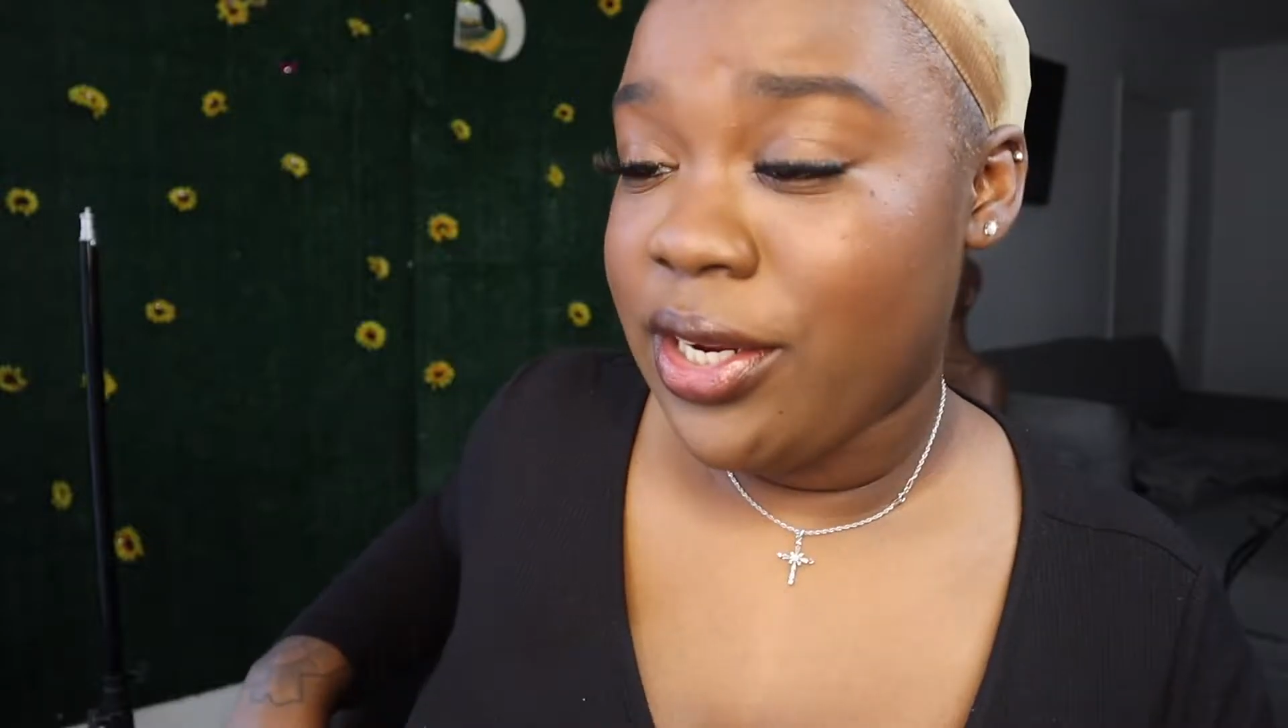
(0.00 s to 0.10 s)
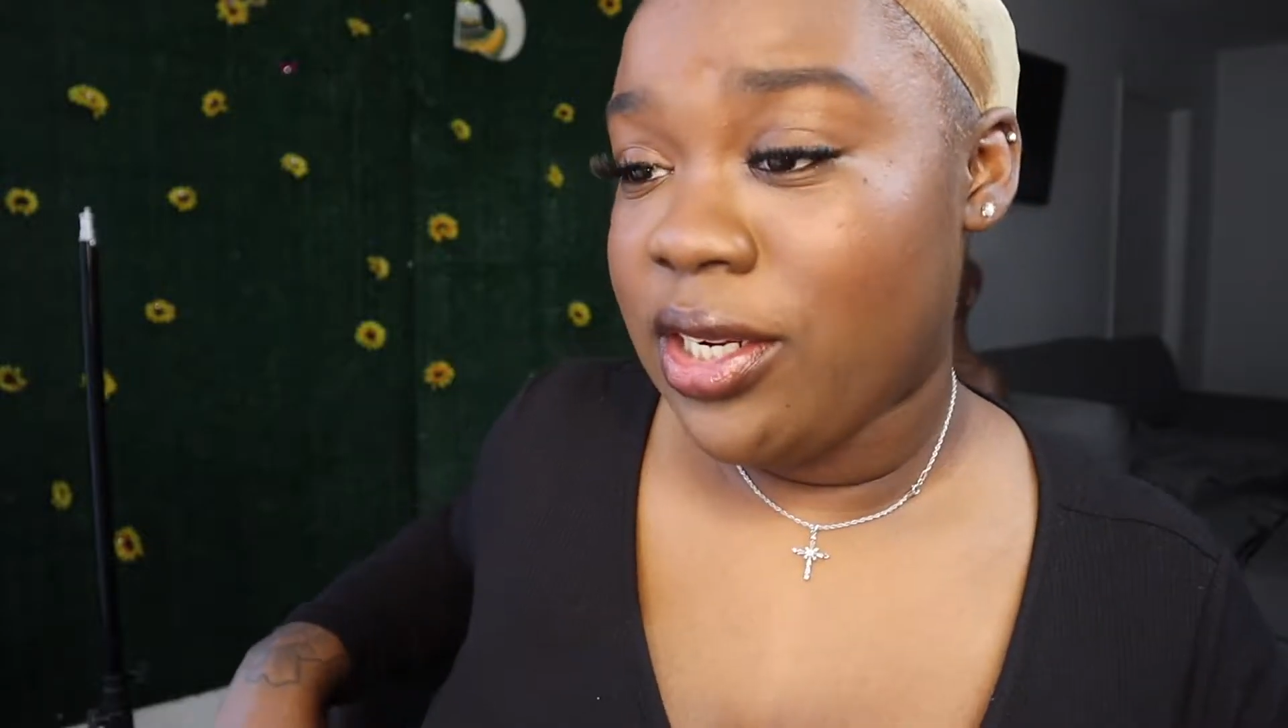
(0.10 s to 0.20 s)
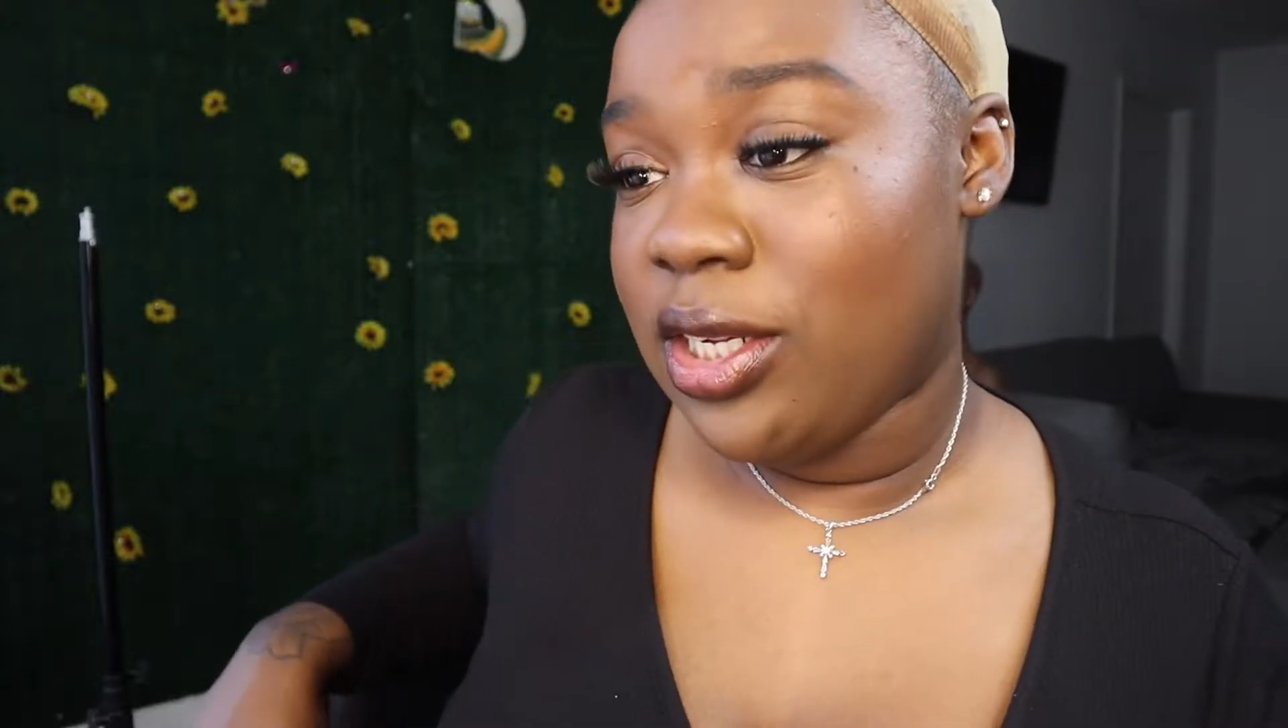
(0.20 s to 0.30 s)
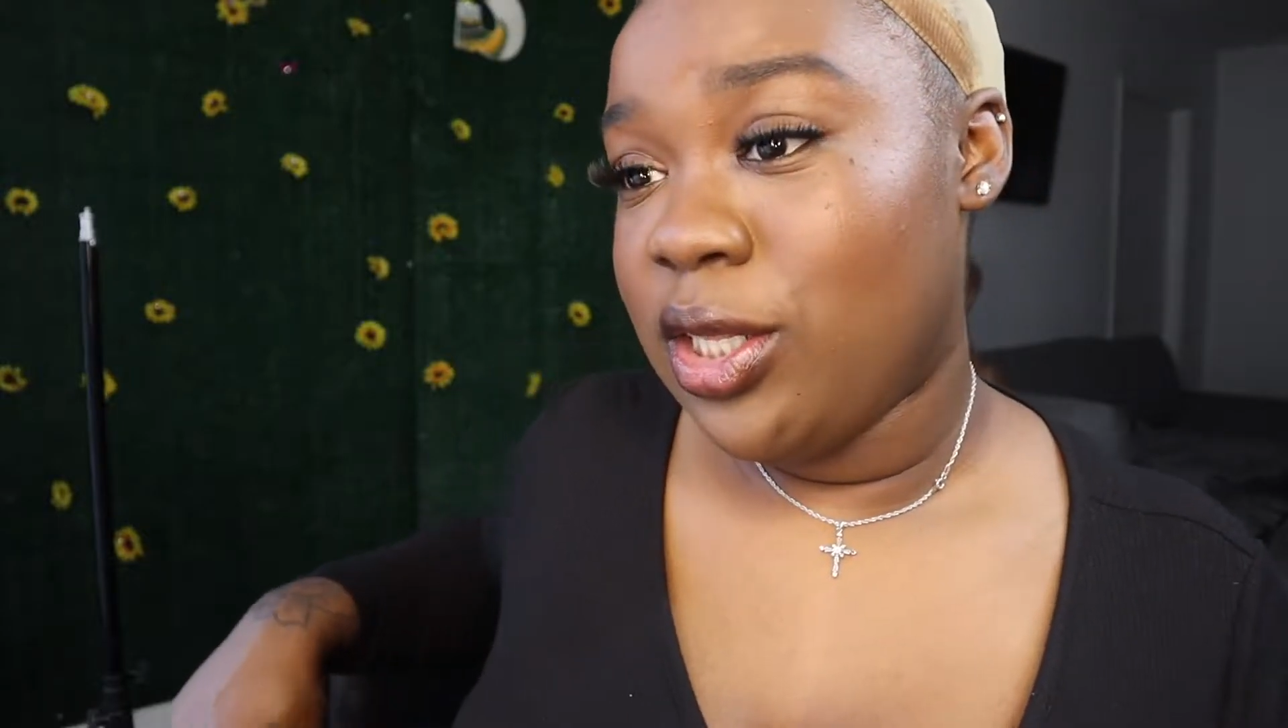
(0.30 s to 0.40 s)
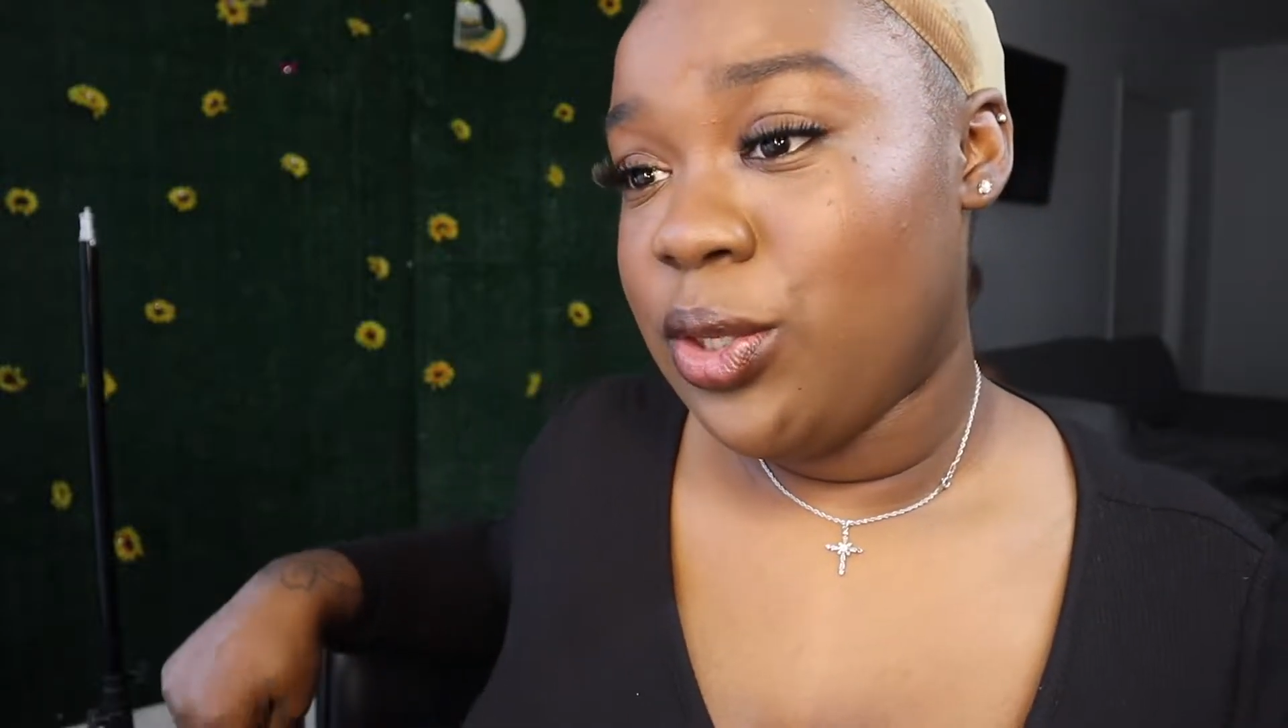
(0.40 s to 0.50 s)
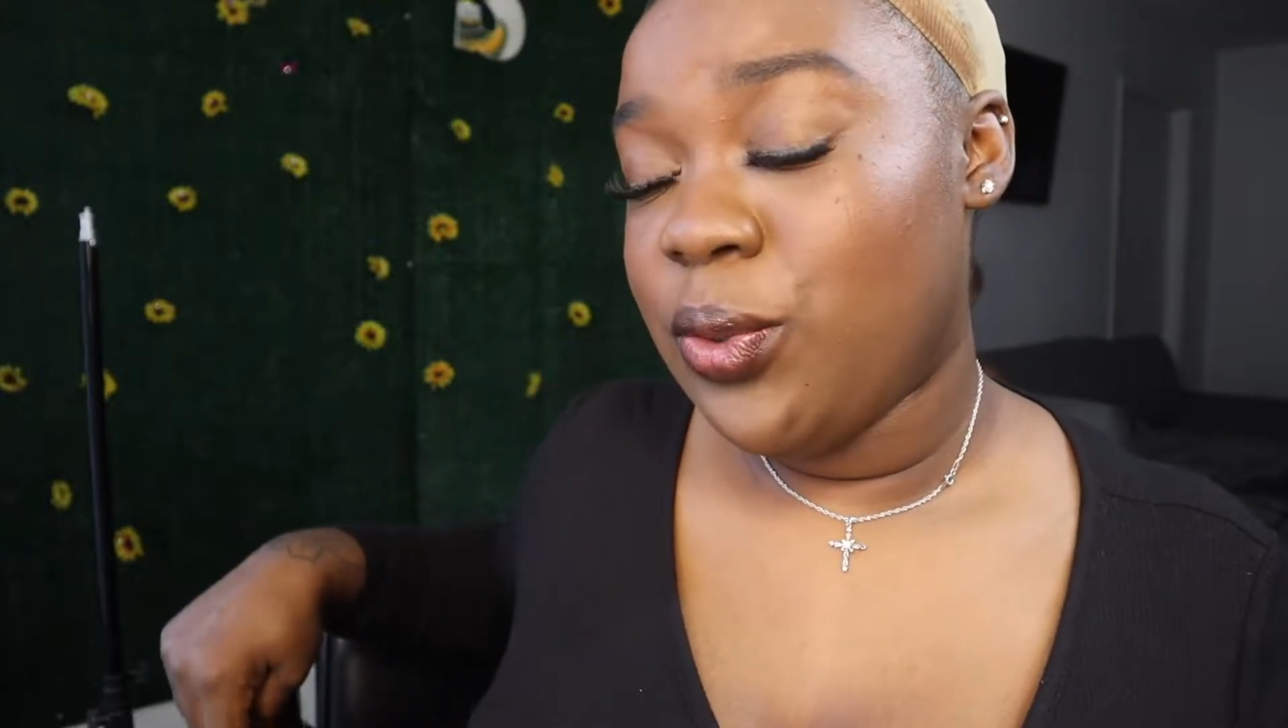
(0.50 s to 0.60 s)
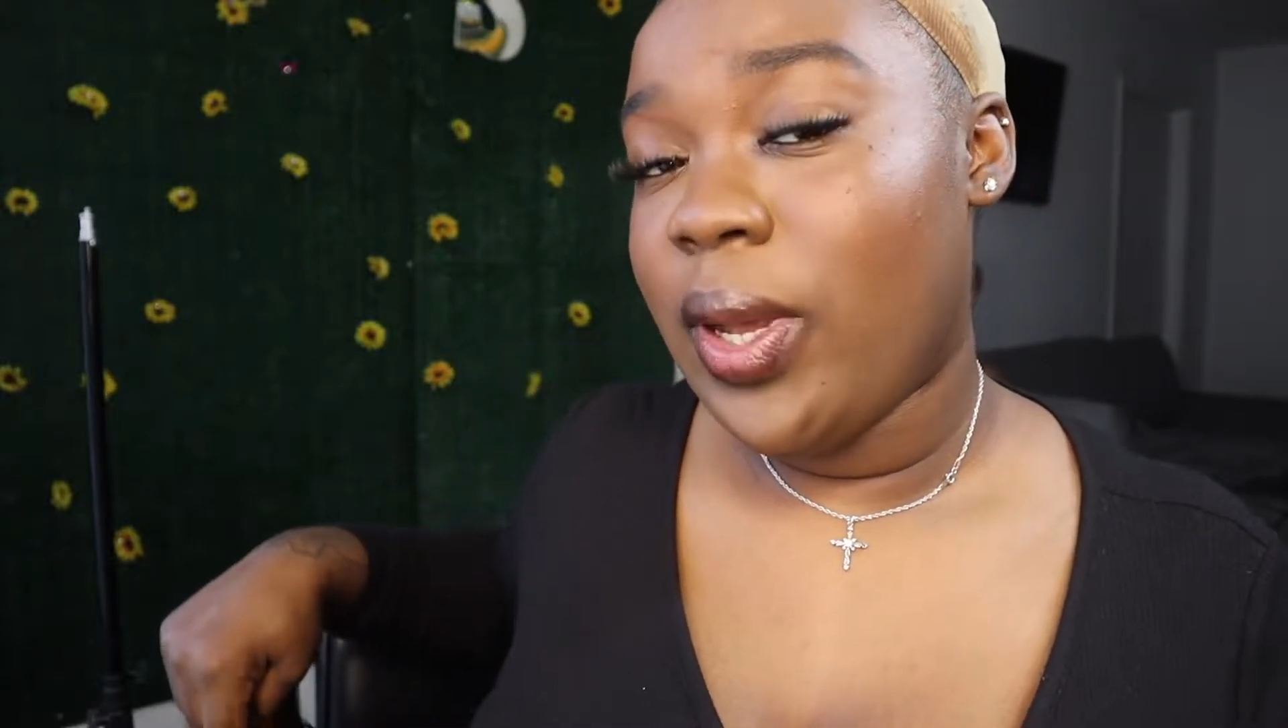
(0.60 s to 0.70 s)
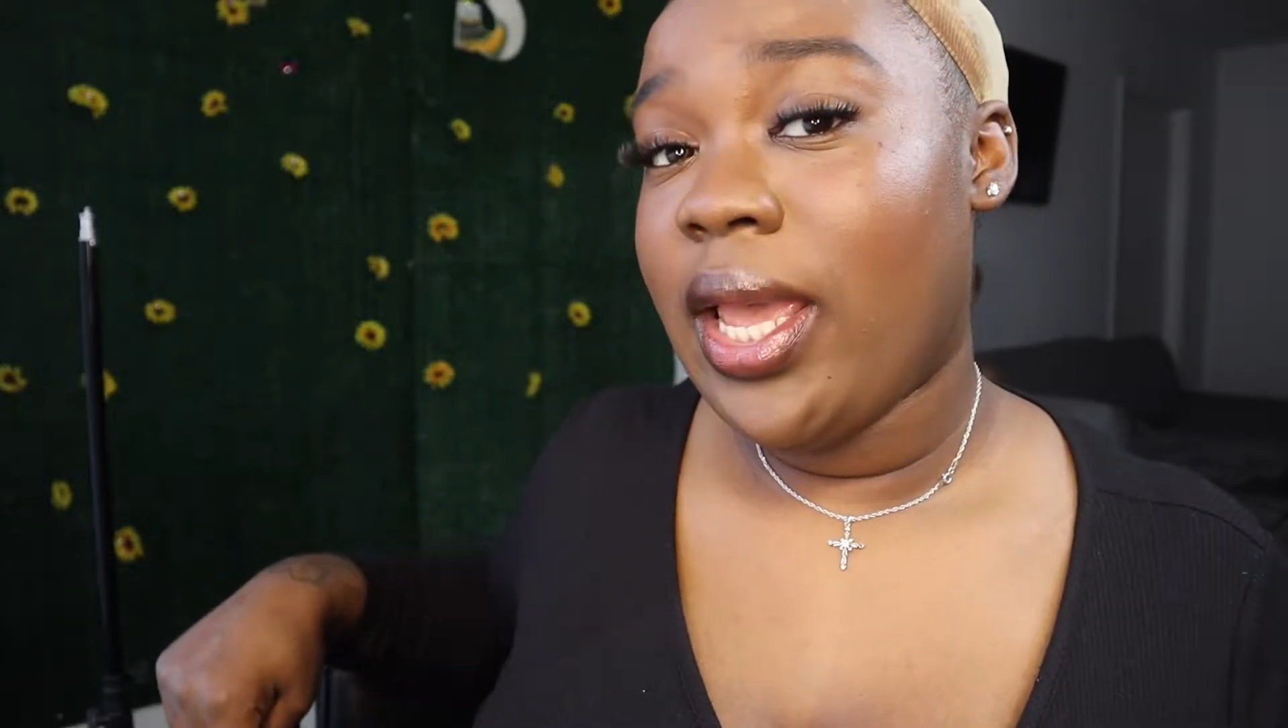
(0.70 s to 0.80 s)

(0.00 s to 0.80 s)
of glue,